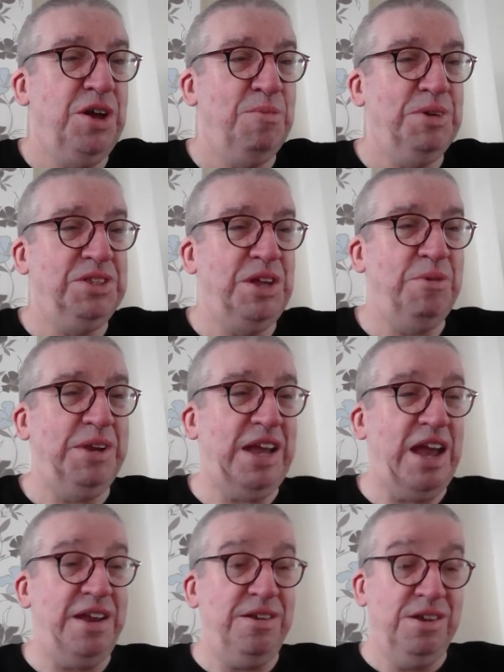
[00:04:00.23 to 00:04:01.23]
numbers now and
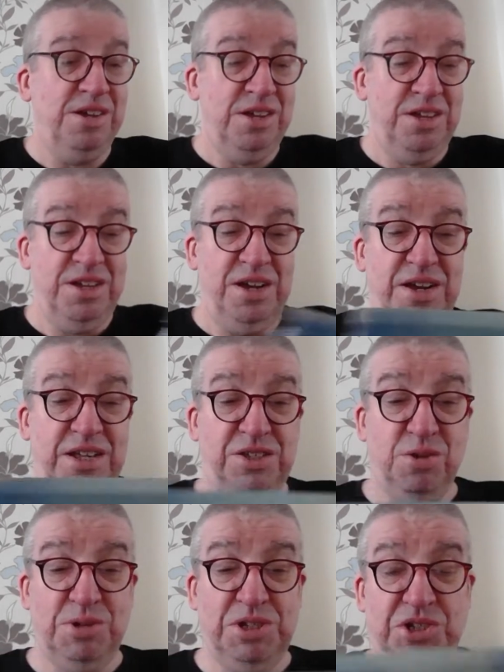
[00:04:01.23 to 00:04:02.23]
again, and it's
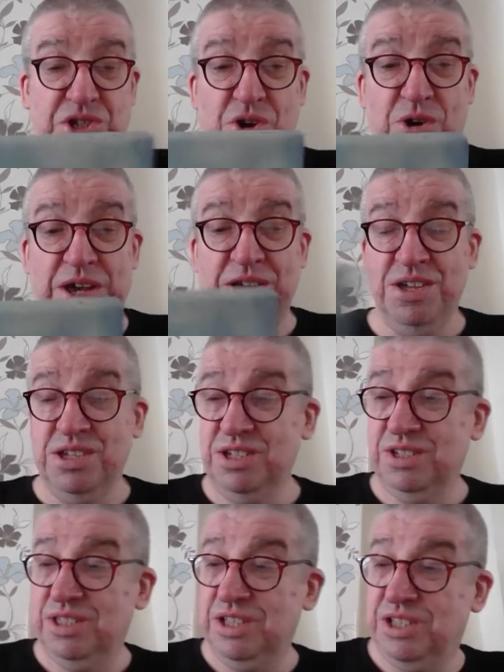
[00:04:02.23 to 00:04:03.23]
always a joy.
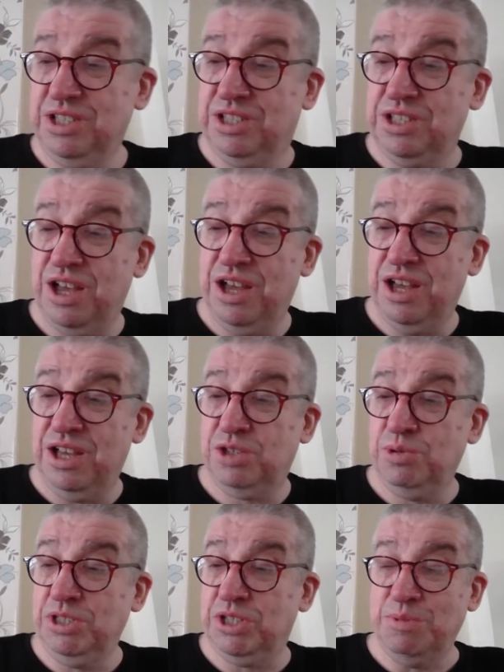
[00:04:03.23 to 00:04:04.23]
This is
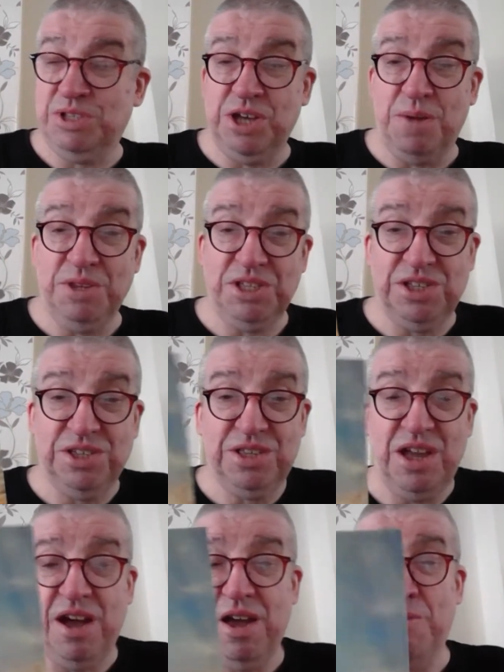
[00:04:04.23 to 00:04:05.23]
Sweet Summer Sun. This is
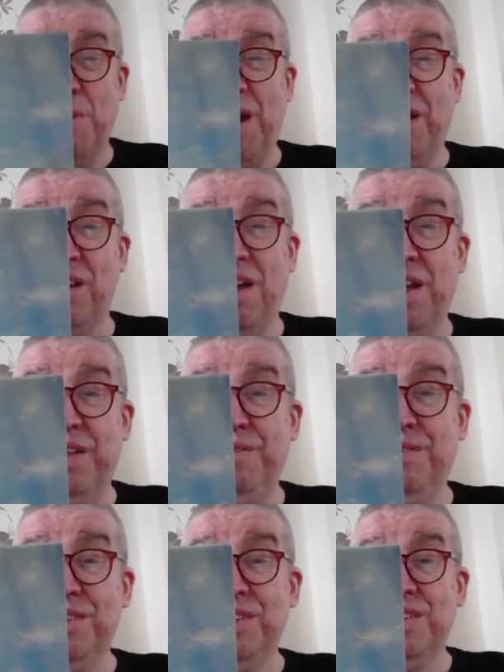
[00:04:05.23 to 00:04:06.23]
Hyde Park
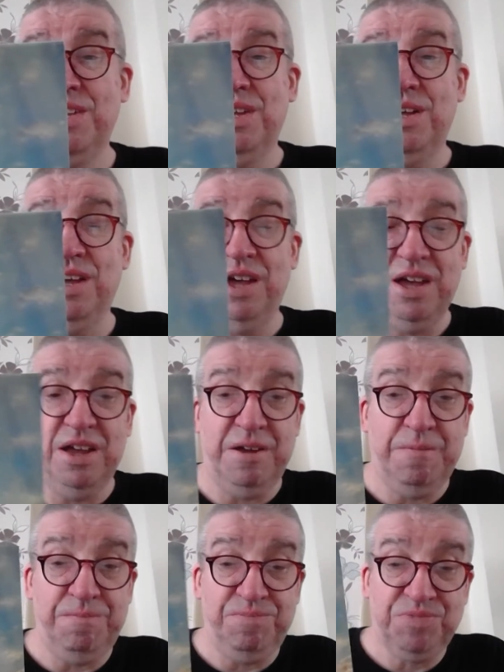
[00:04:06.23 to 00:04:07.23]
Live,
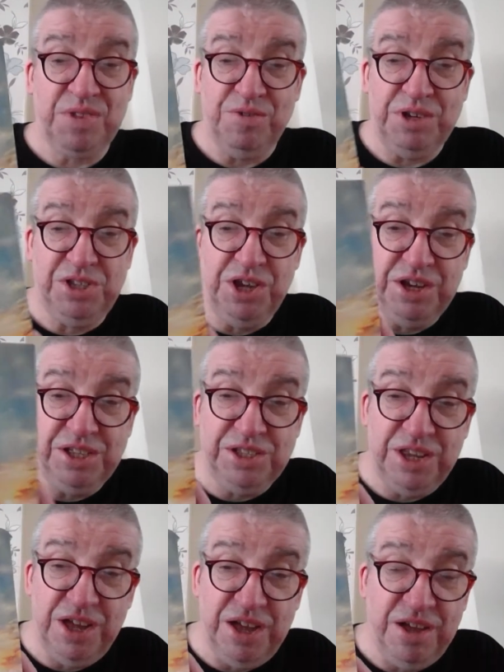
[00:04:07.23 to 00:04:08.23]
returning
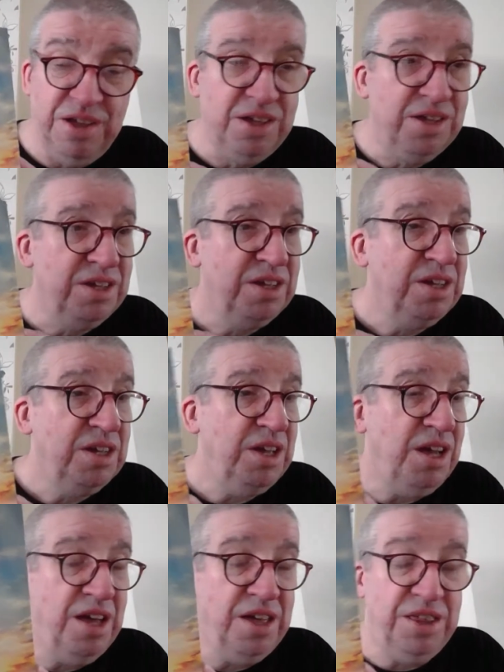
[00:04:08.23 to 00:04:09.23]
to the
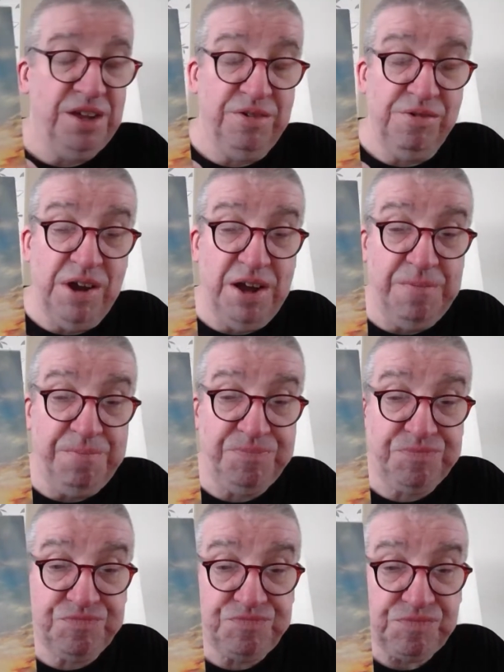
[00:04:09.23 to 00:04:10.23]

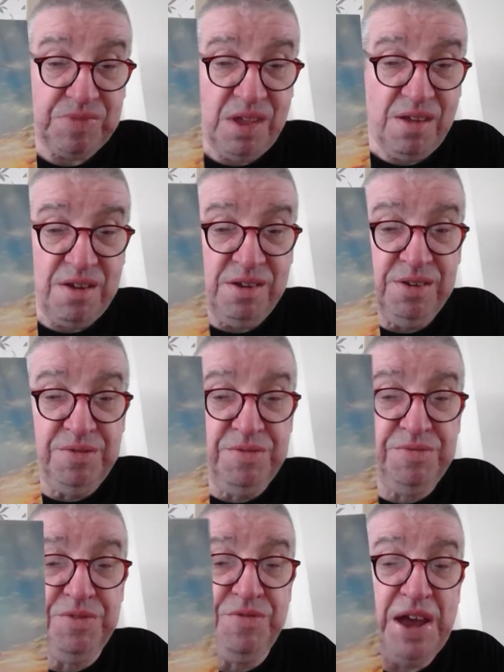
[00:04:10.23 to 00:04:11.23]

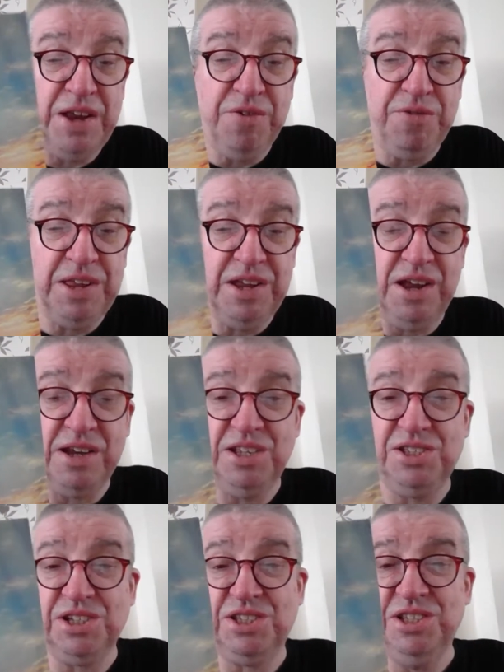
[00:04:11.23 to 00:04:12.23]
venue for their
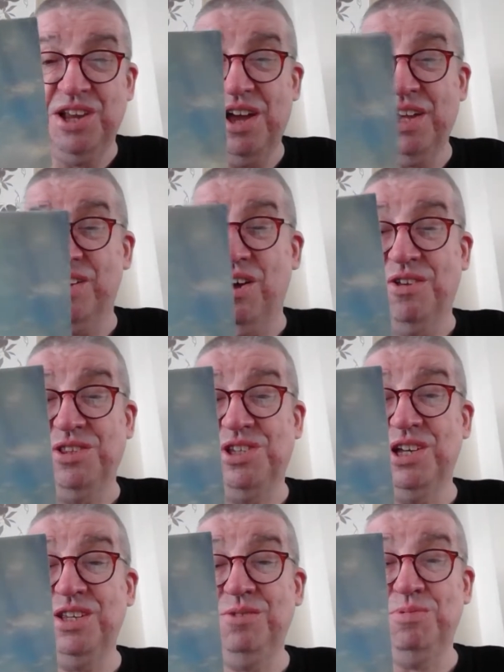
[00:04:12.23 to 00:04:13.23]
1969
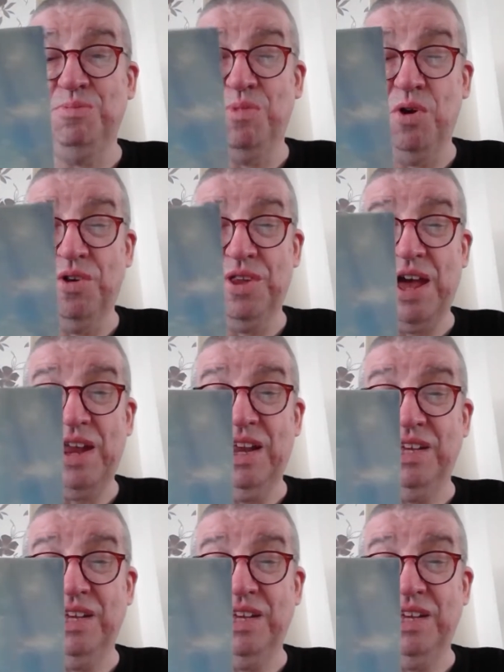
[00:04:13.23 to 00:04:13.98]
concert. More of that